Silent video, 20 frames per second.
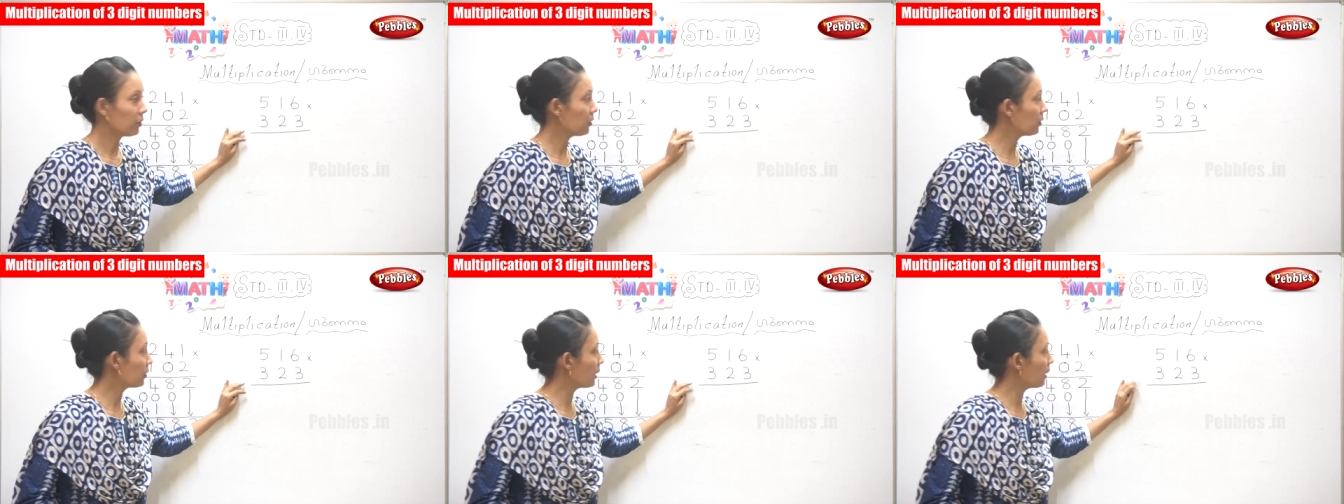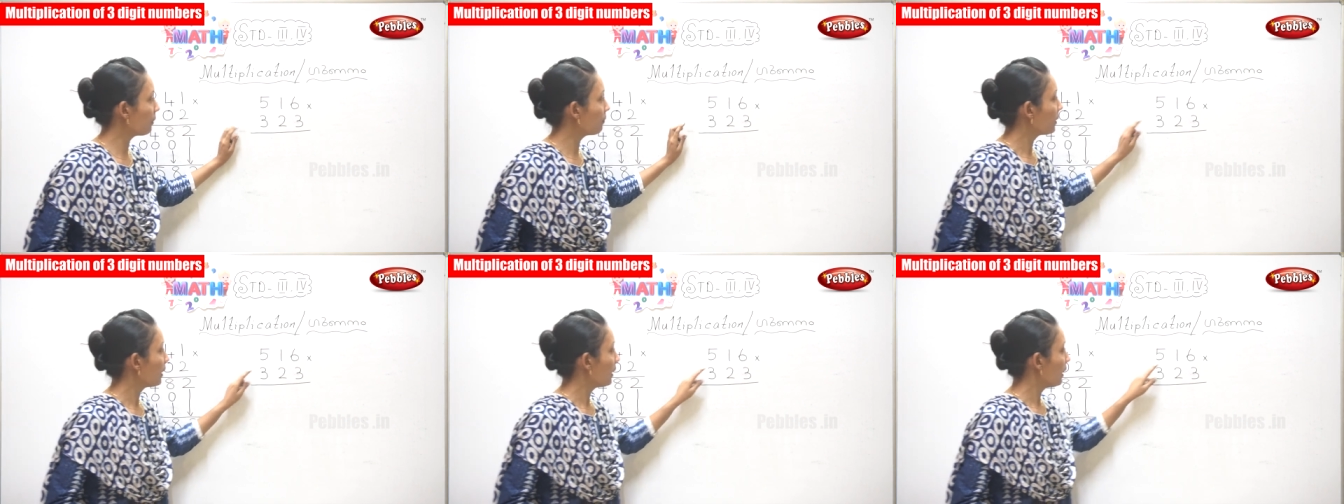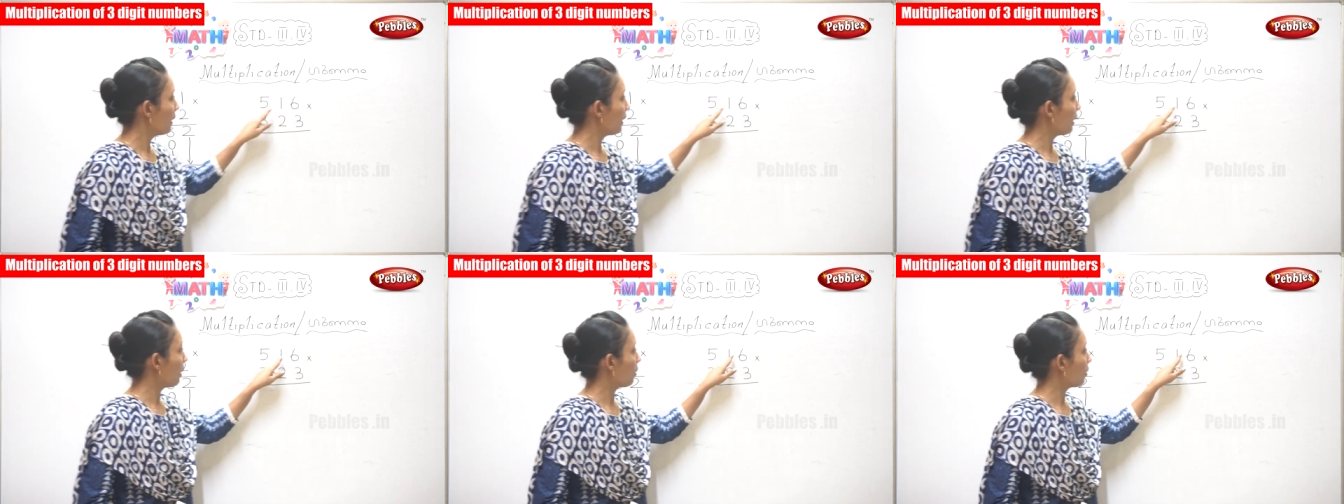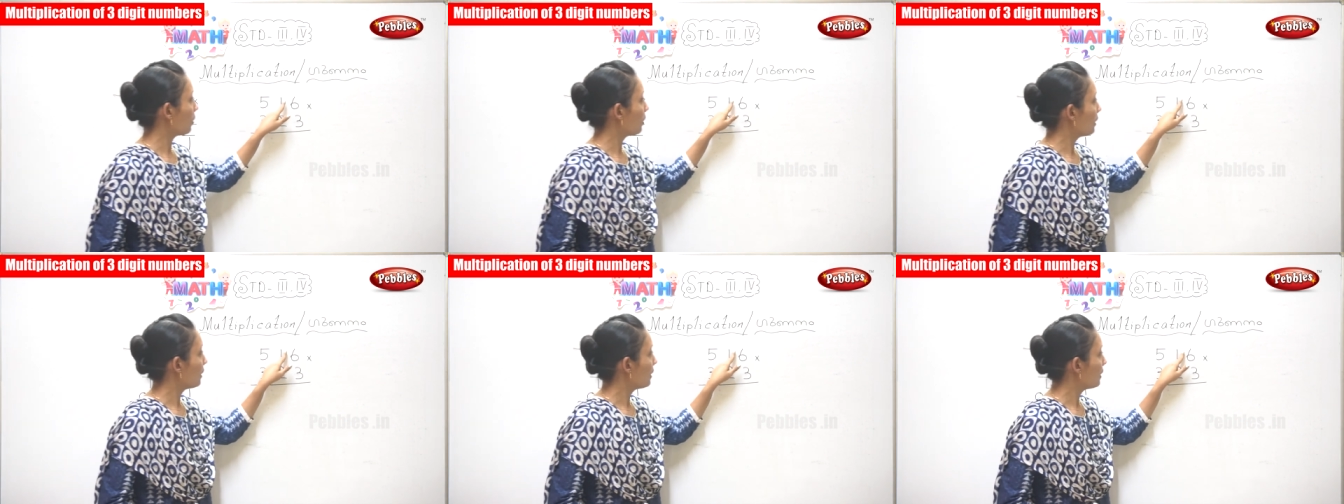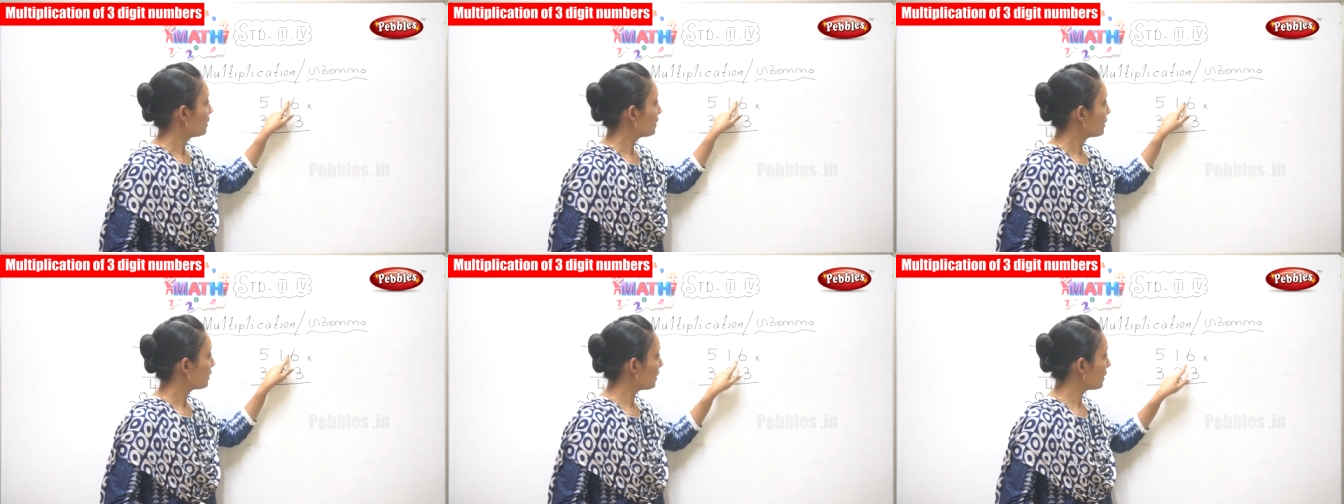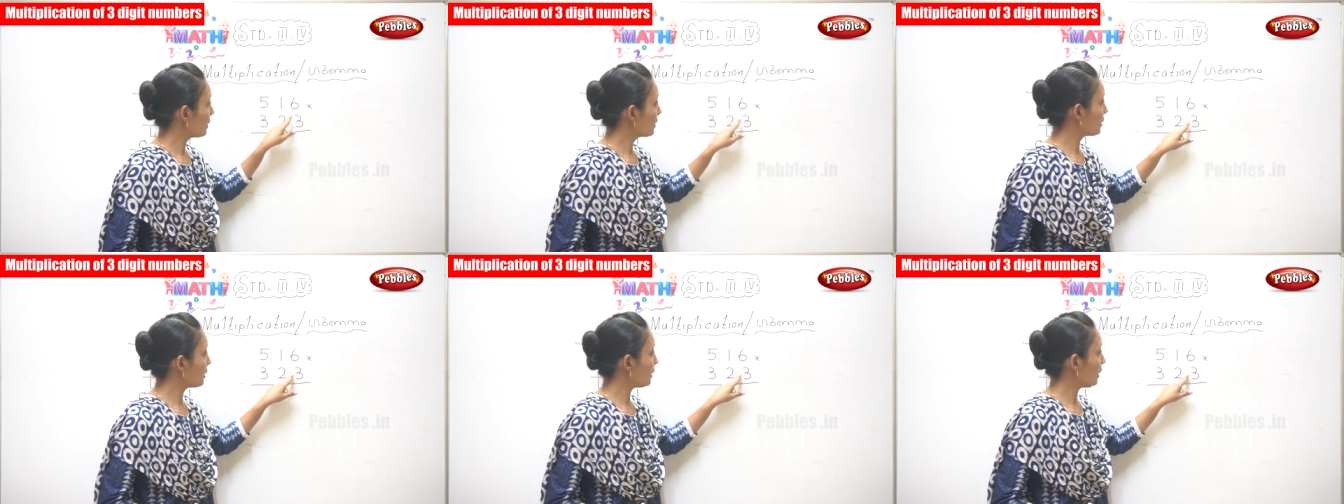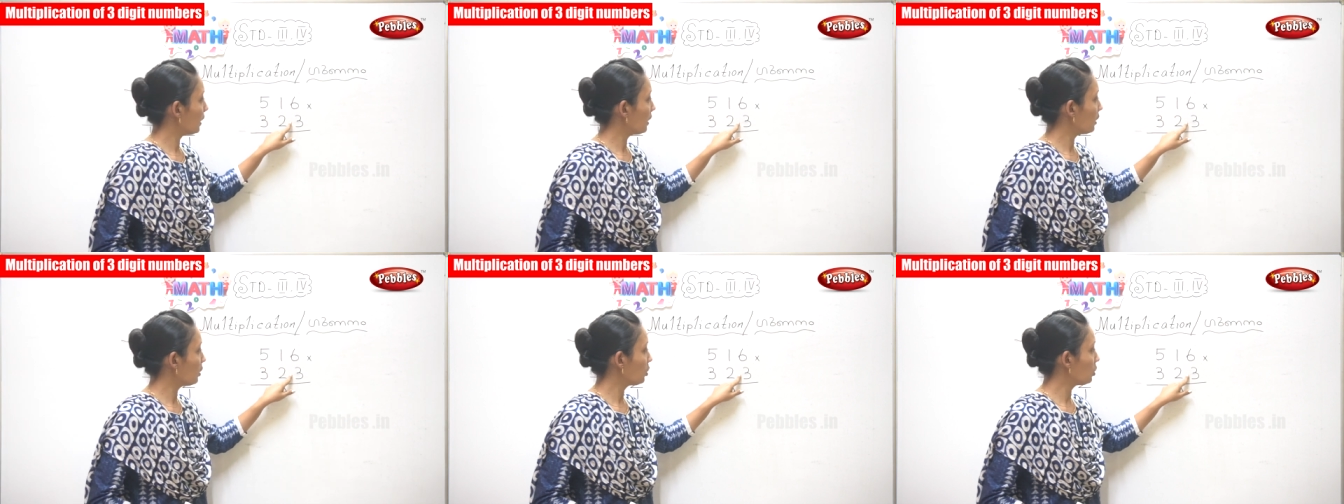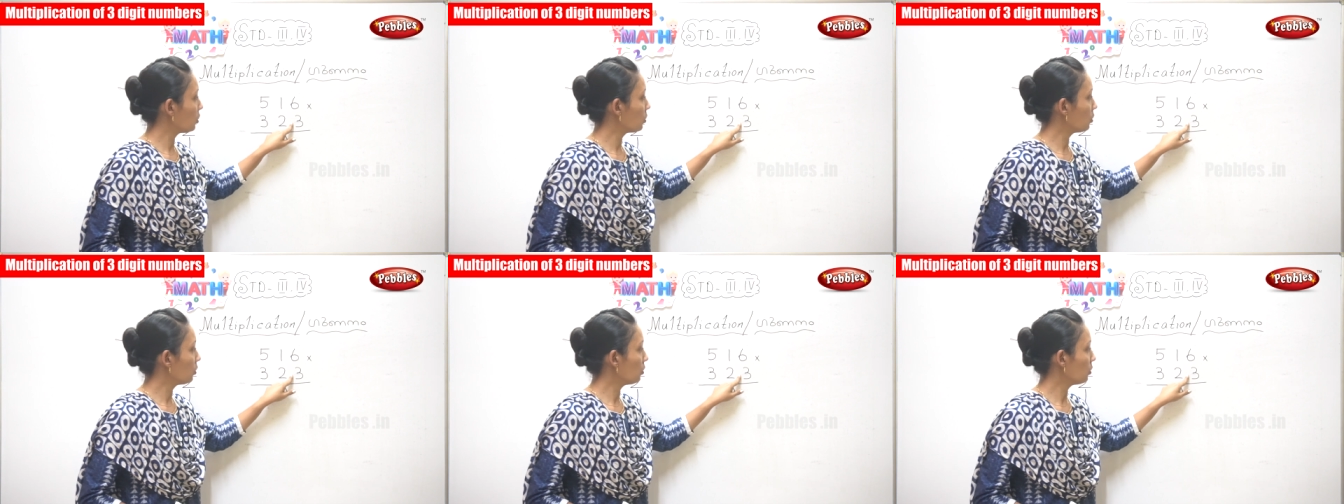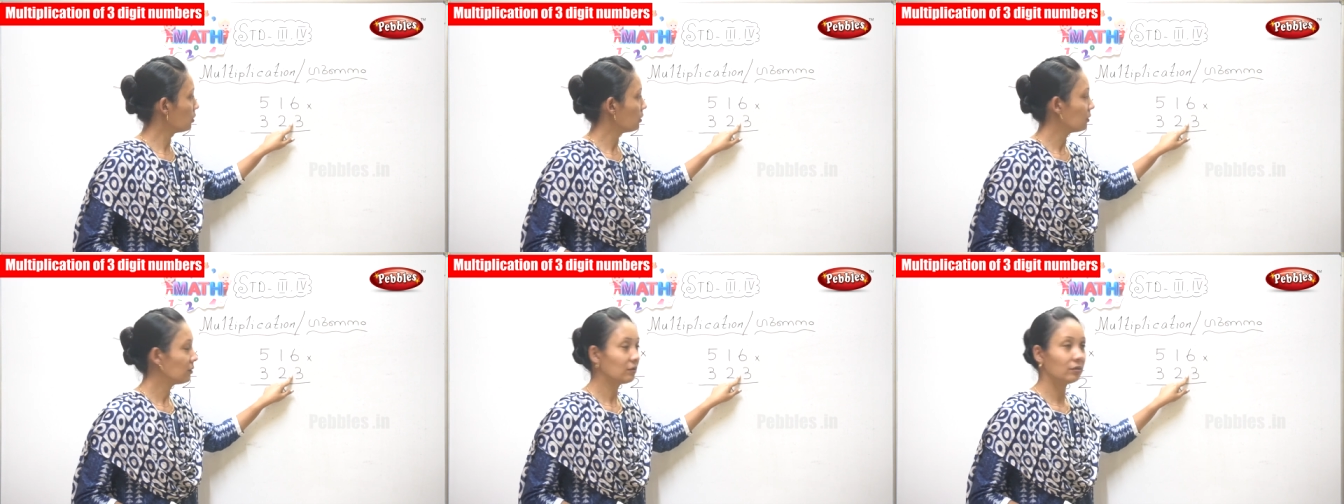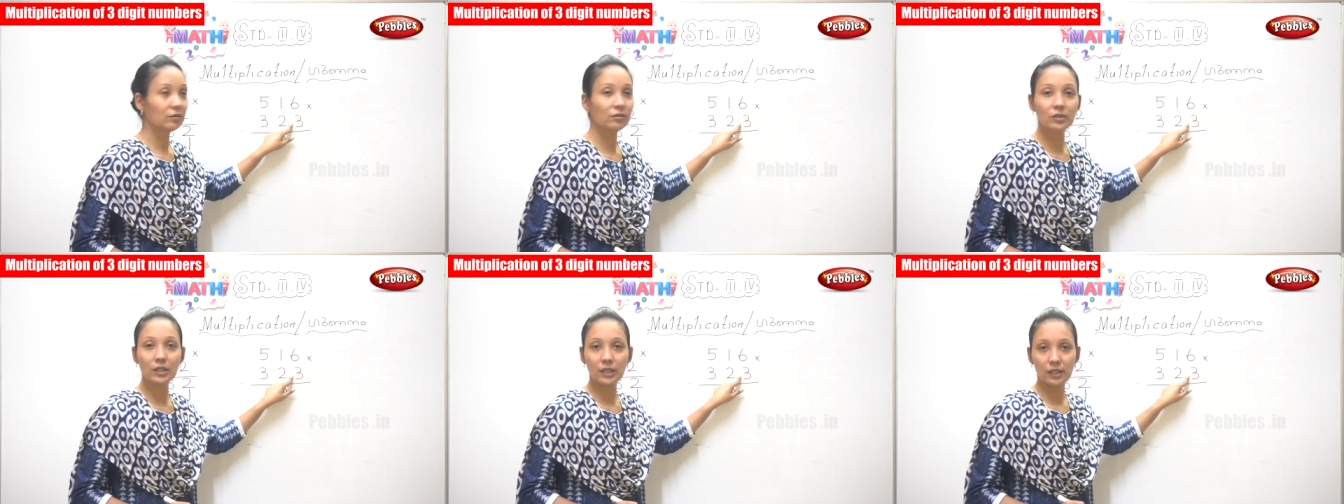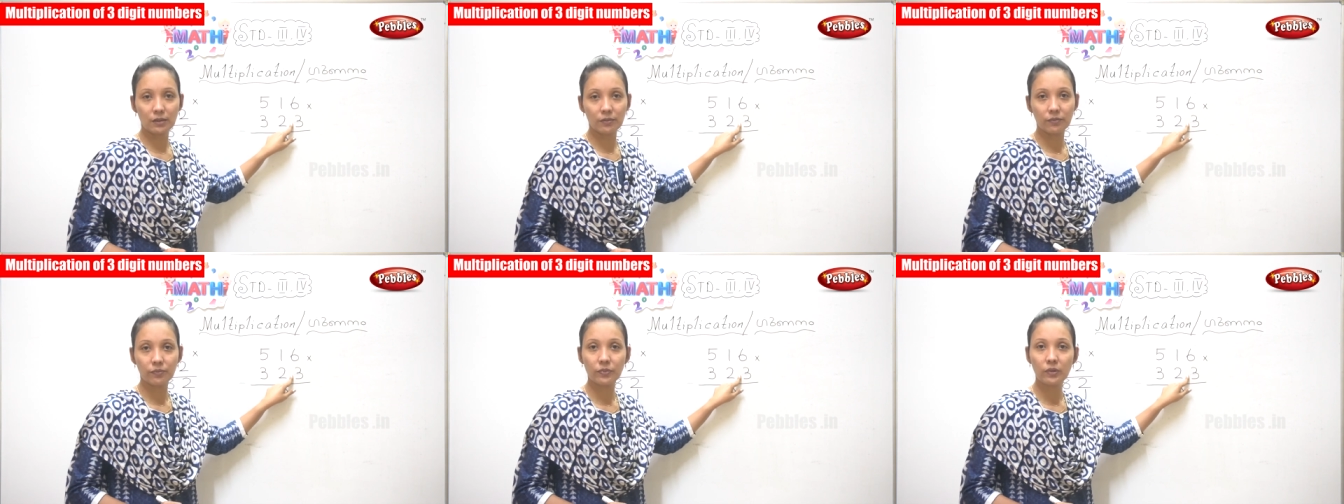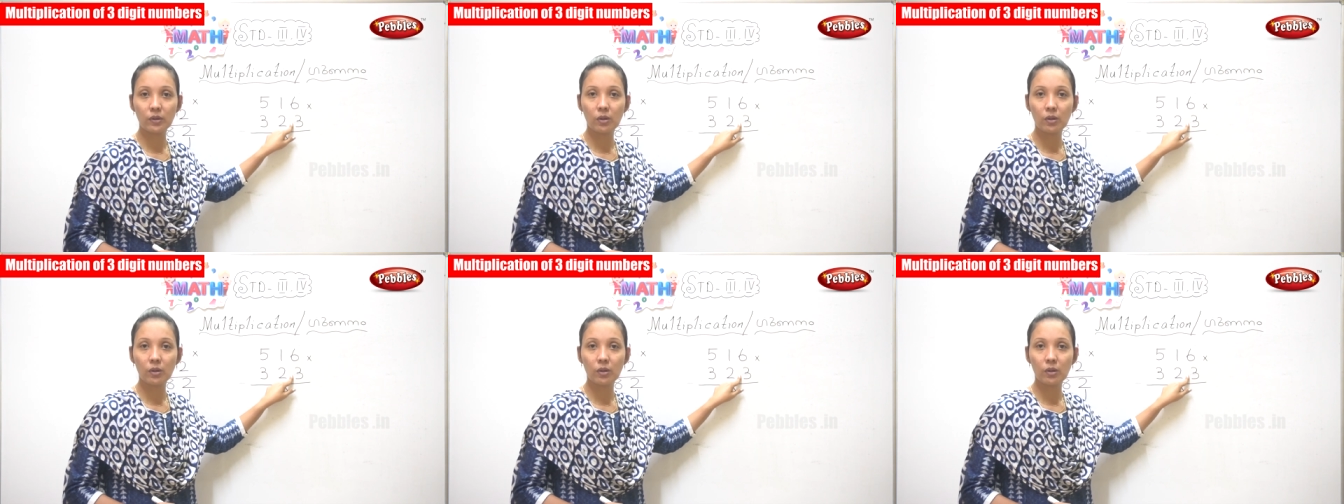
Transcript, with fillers: Okay, now 6 into 3.